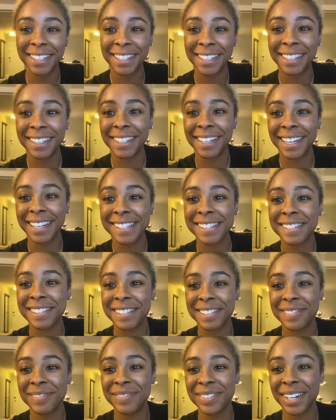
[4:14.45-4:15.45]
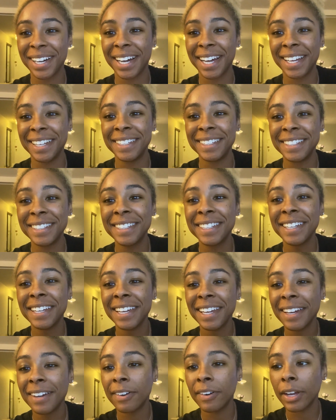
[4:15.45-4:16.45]
an adjective behind it?
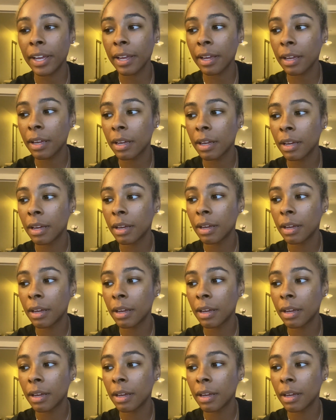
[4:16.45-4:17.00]
Wait.